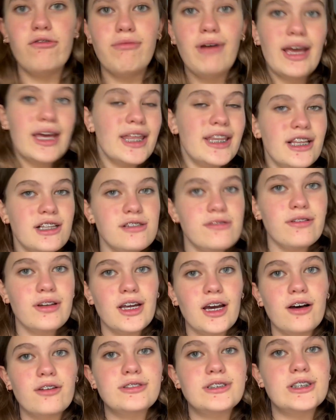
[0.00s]
making these
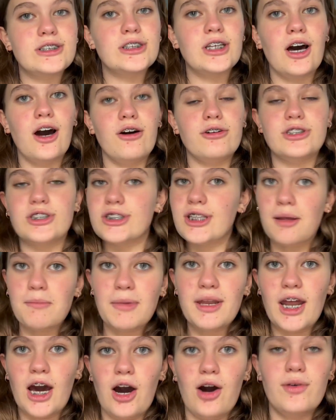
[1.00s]
videos, so just let
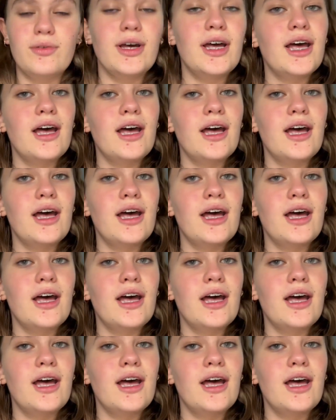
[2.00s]
me know.